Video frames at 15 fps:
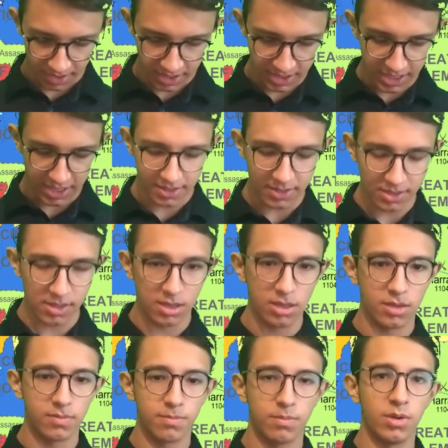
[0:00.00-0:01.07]
get
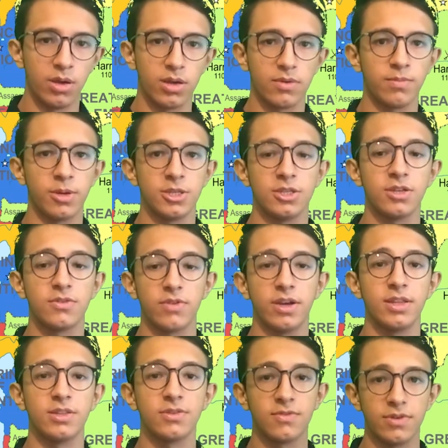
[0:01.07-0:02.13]
a pretty
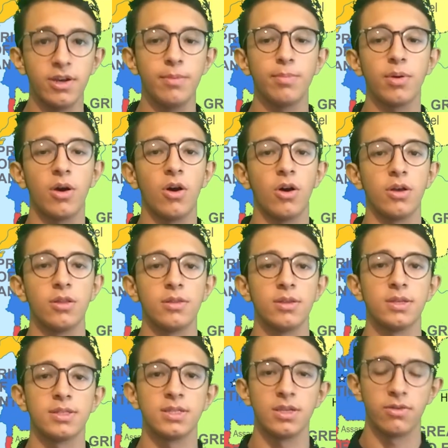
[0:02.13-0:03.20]
great grip on
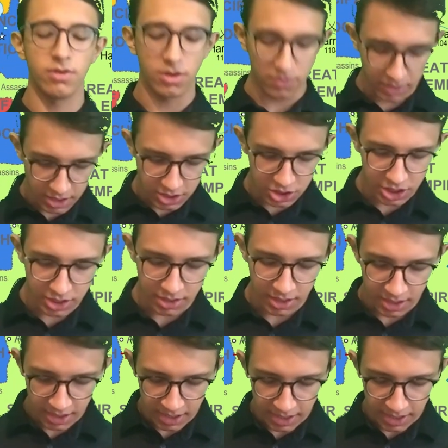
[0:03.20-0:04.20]
the Serie region,